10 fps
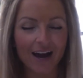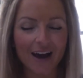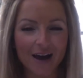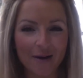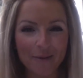
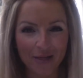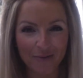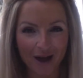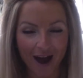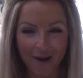Uh, by the
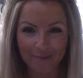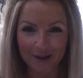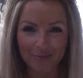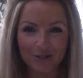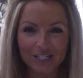way, I'm
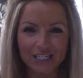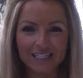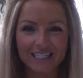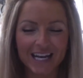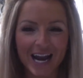Kimberly
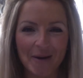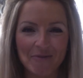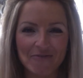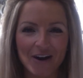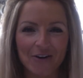Jenson and I'm
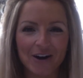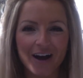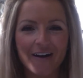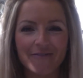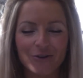the founder
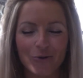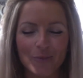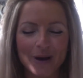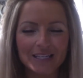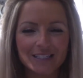of Your
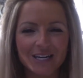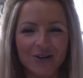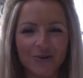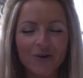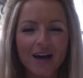Best
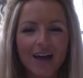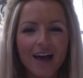You.